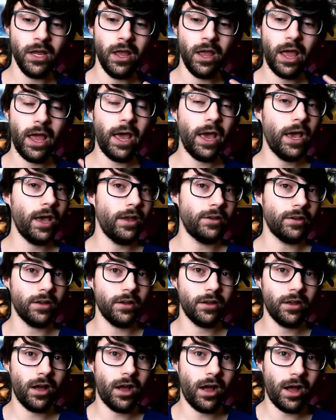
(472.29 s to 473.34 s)
And
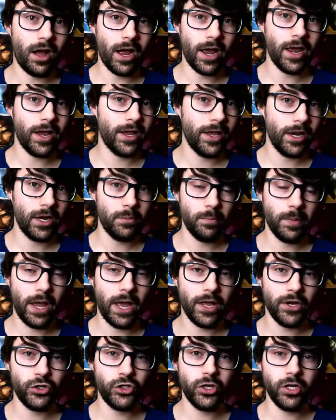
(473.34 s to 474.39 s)
I can
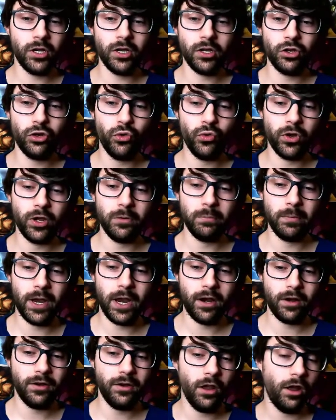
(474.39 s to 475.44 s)
imagine you can make
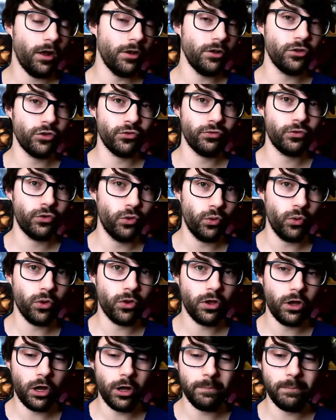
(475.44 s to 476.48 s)
tons of cool
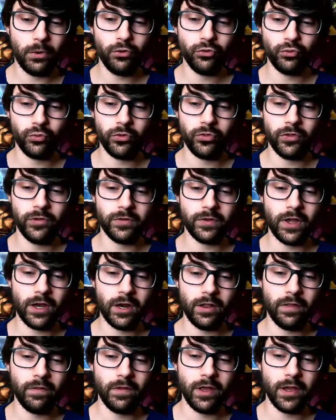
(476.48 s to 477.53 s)
combos with this kind
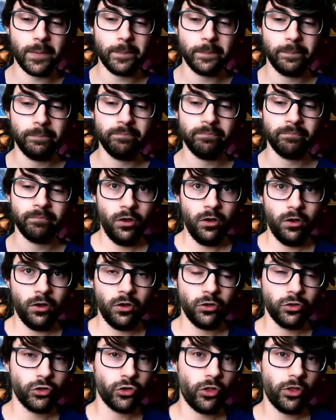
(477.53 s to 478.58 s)
of thing.
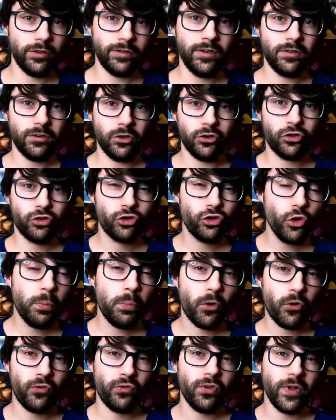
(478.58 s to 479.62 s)
So this is a
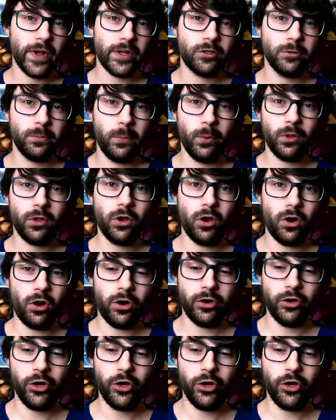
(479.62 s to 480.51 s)
super flexible card.